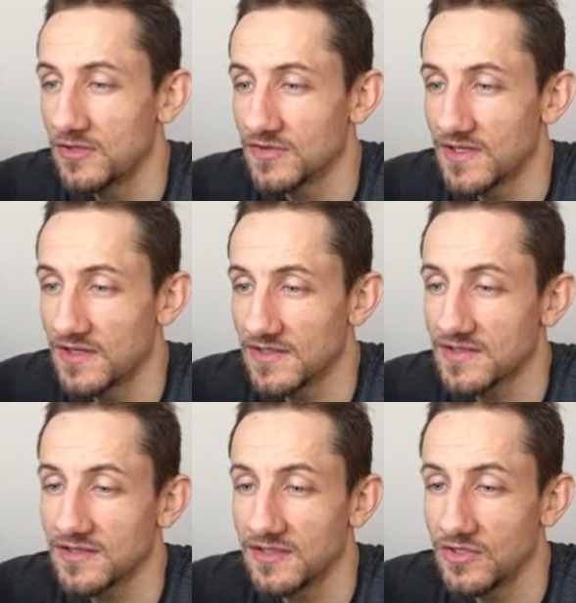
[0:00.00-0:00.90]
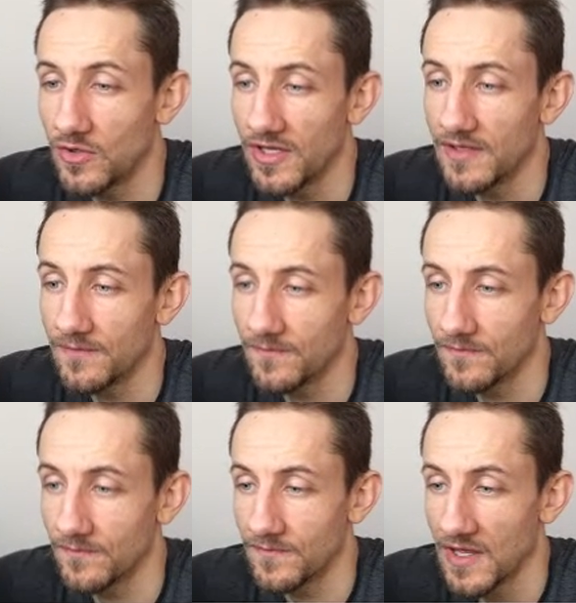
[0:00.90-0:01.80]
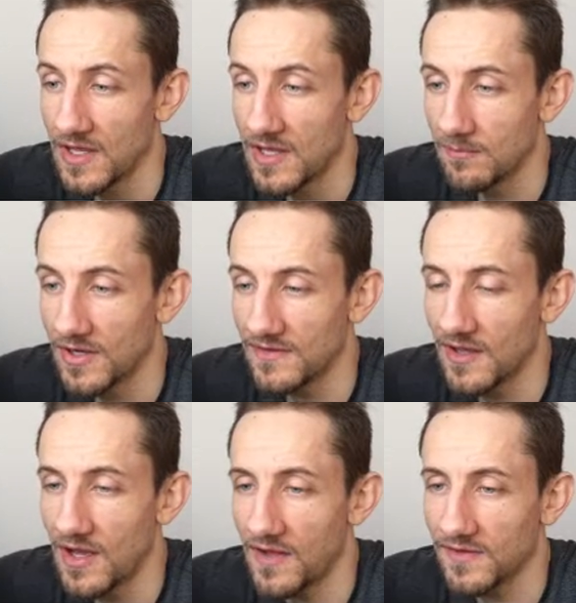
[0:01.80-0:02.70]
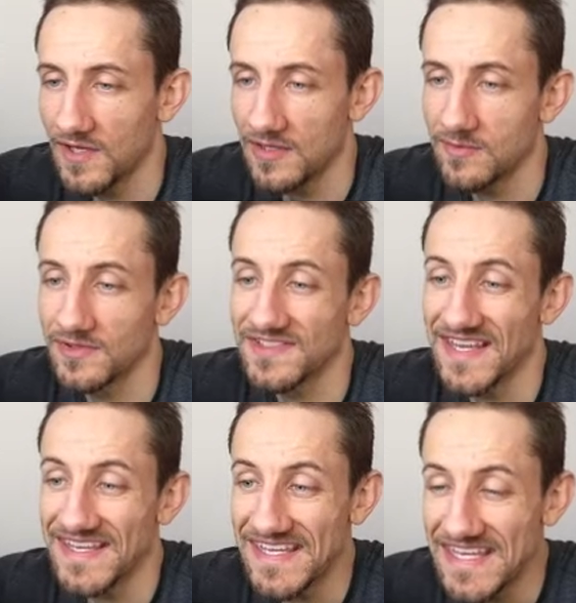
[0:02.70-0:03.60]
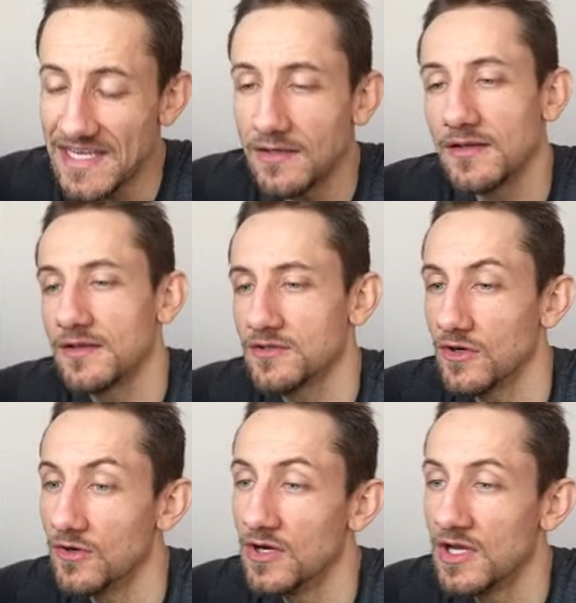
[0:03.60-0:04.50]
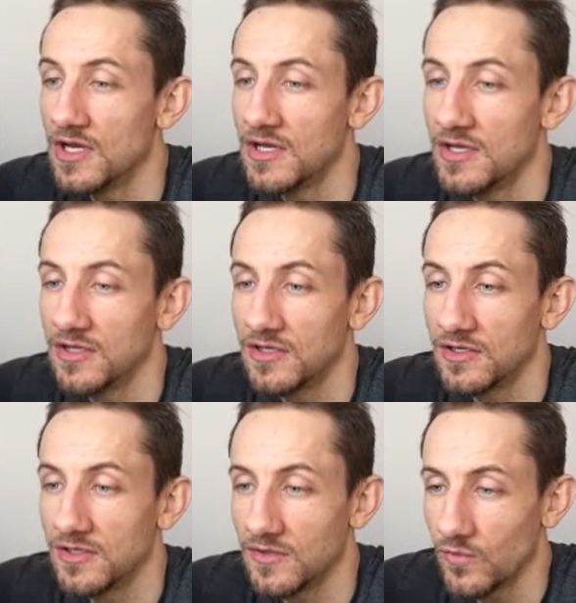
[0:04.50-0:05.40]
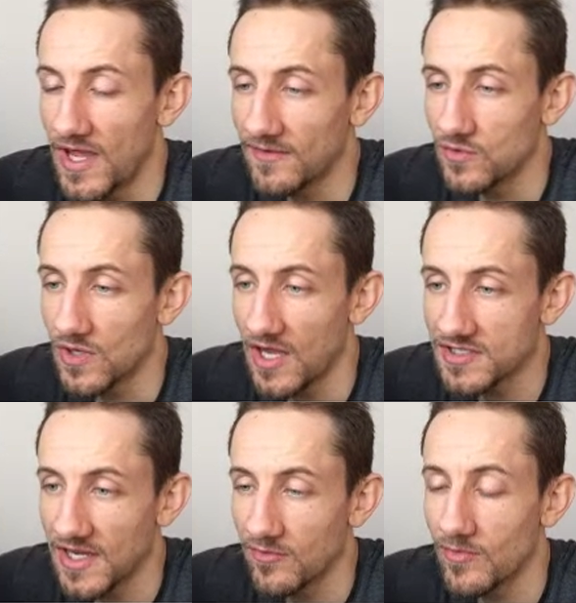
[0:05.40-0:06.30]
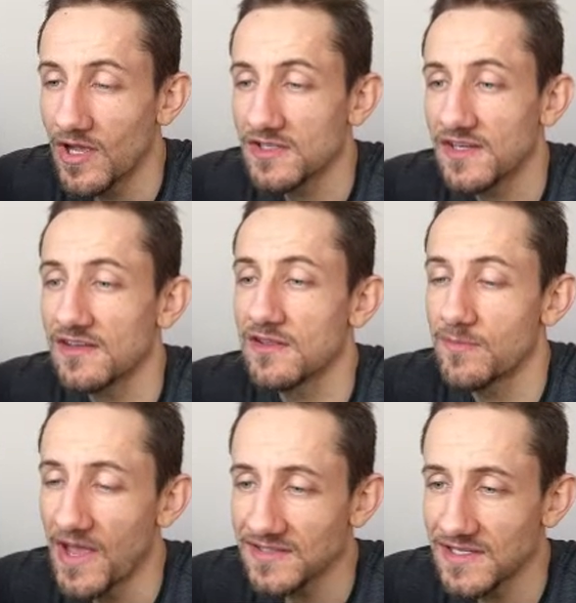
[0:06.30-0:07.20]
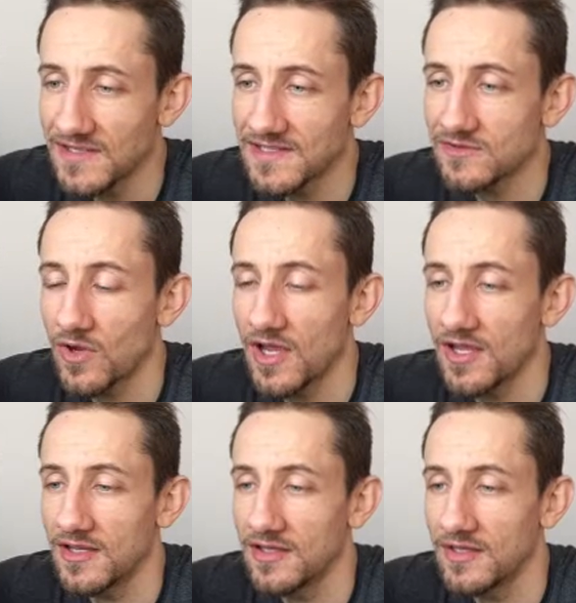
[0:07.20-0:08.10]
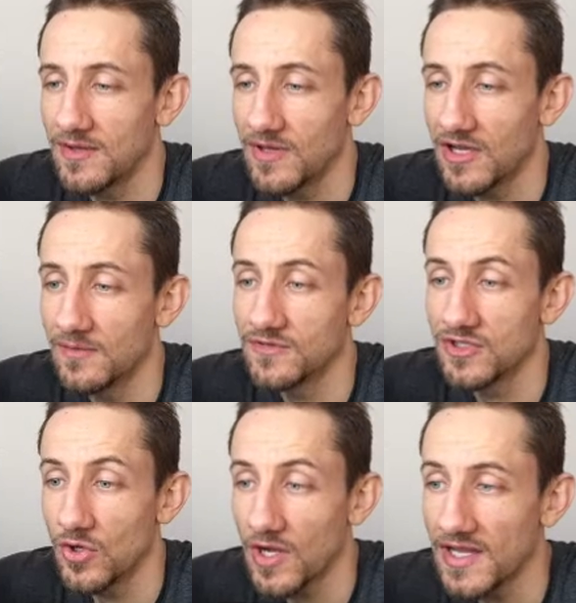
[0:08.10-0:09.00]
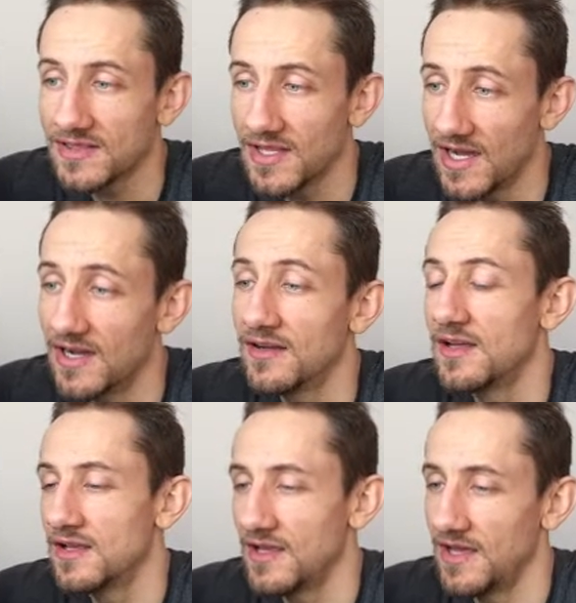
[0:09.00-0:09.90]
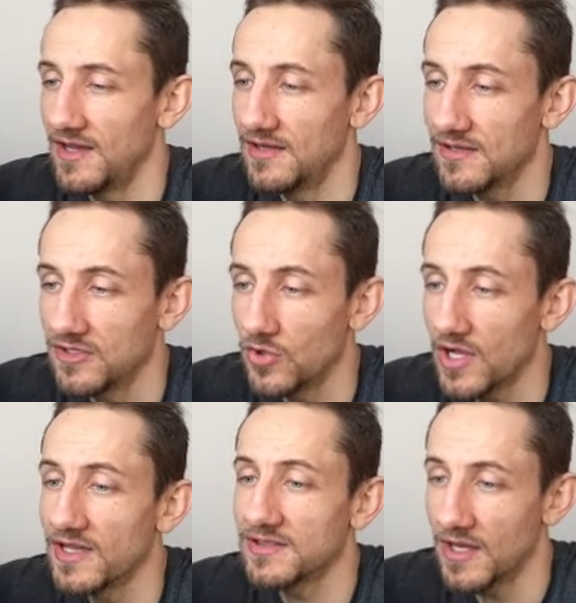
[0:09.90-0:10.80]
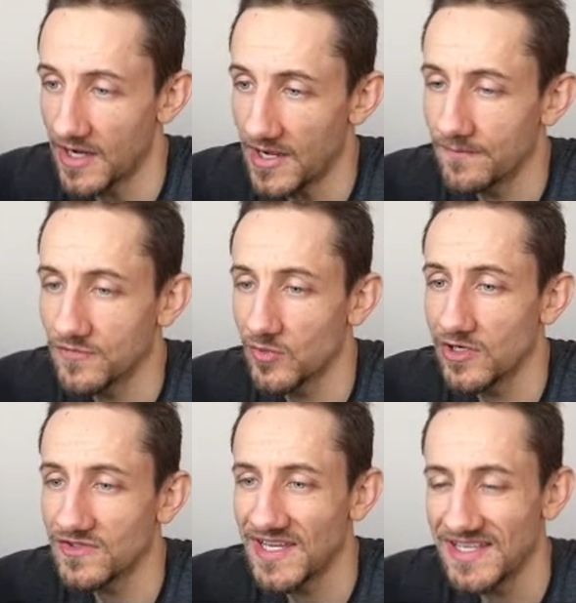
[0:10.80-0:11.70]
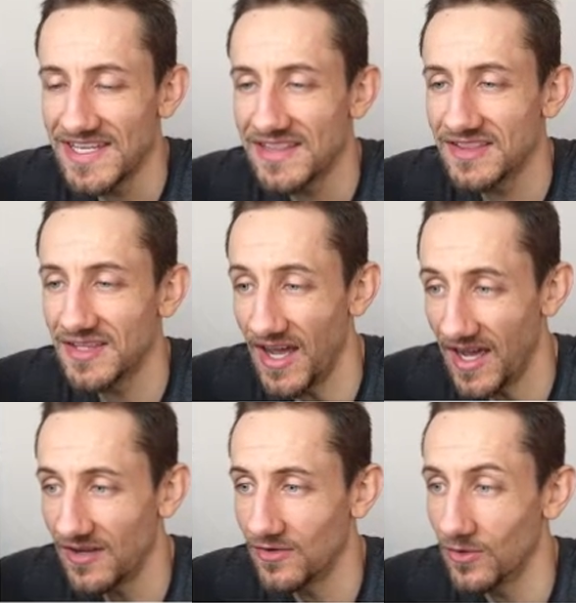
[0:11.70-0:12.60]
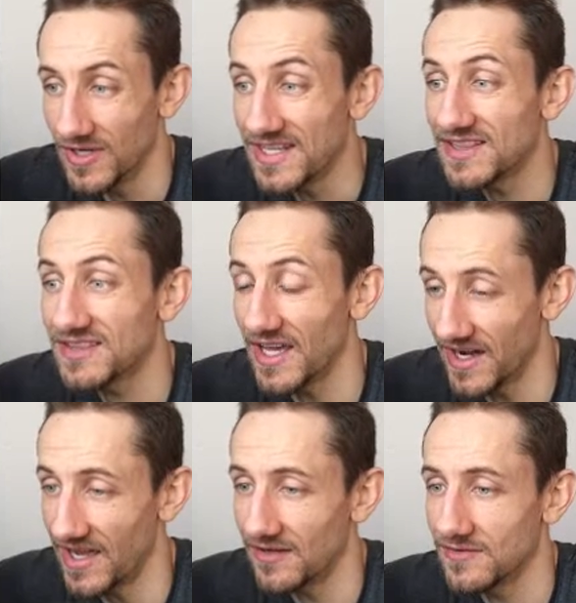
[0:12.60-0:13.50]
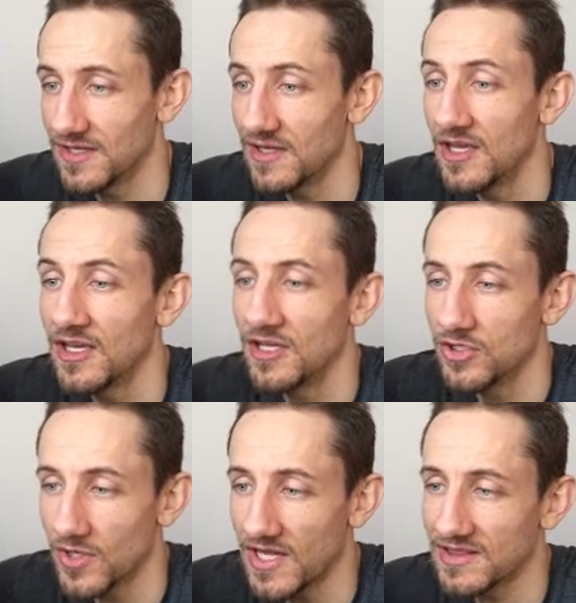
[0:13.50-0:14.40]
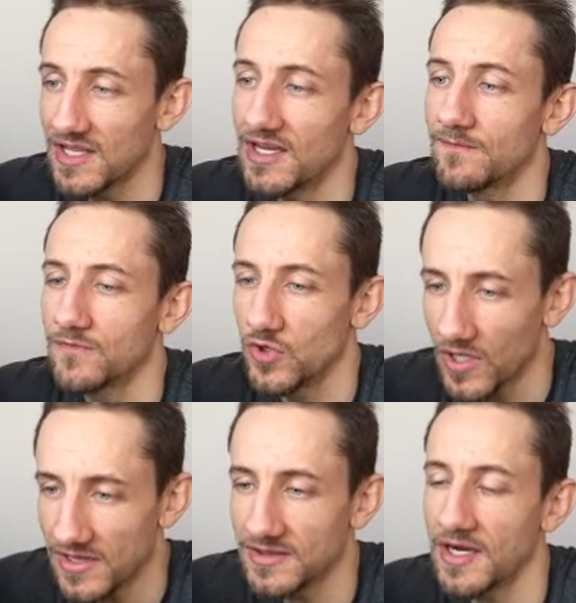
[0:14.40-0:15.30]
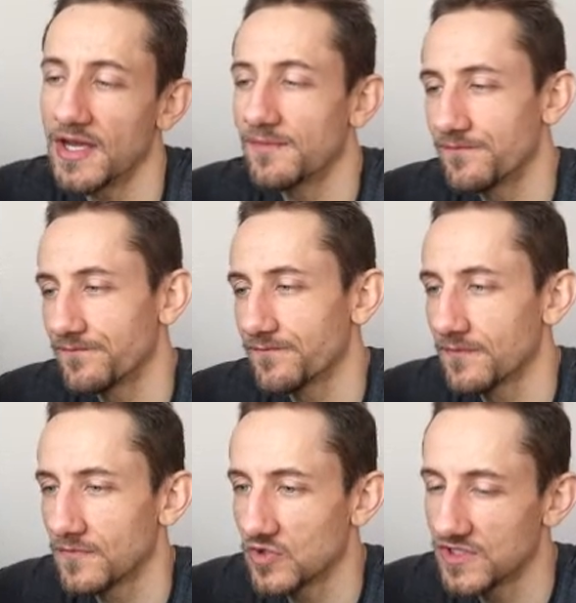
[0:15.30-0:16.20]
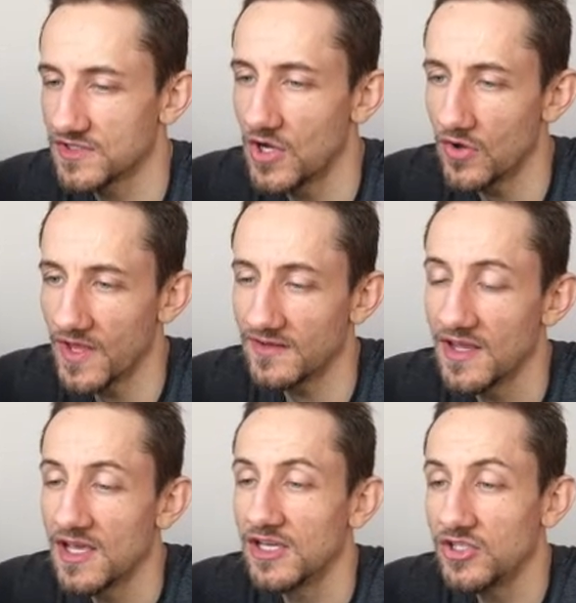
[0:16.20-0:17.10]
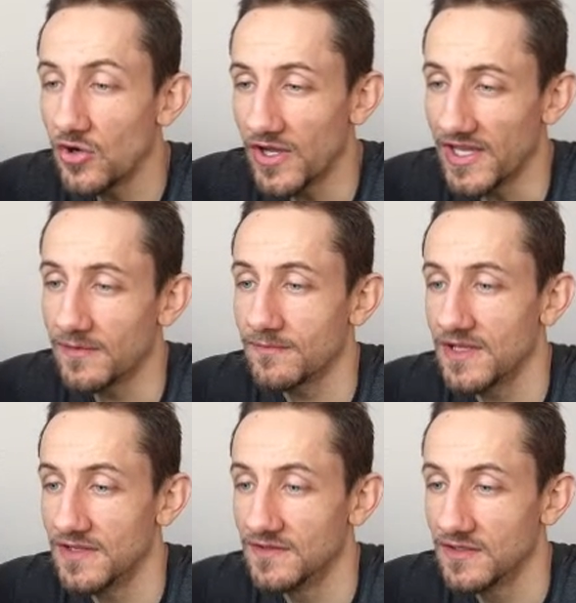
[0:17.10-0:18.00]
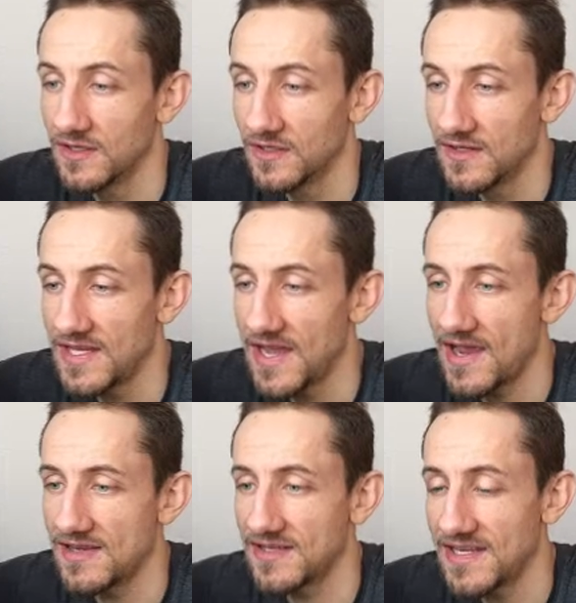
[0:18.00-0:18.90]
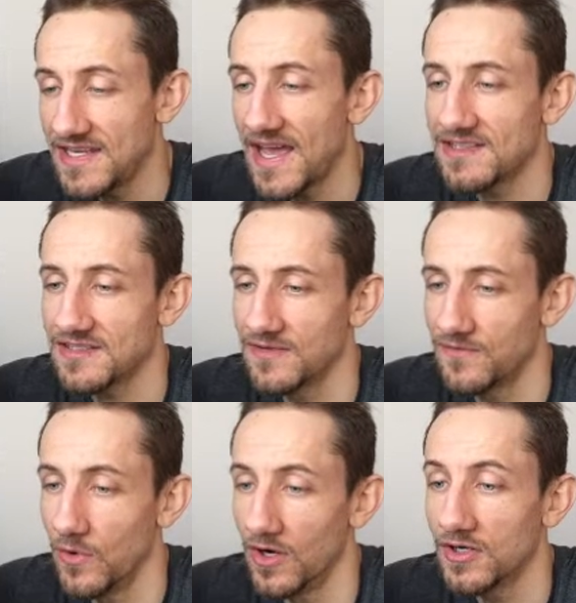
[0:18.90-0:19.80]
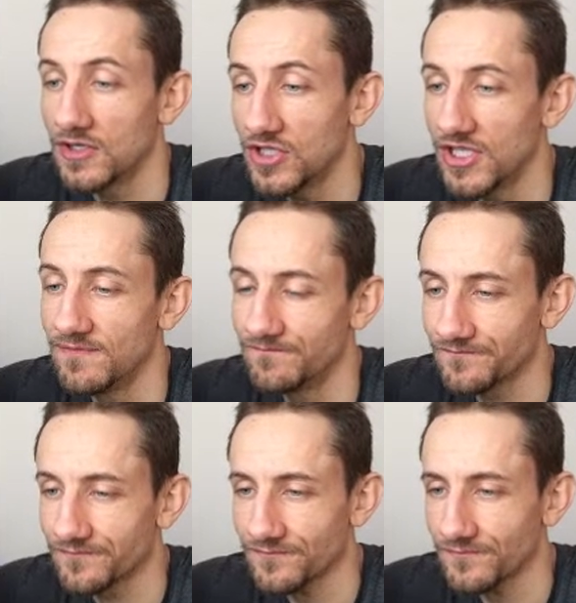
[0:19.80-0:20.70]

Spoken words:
You'll see this yoi, but oftentimes people just say i. So we have to conjugate. When we conjugate to the past tense, that's why it becomes yokatta and yokattara. So we don't say itta or ittara. We say yokatta, yokattara. So just know that yoi is the i-adjective for good.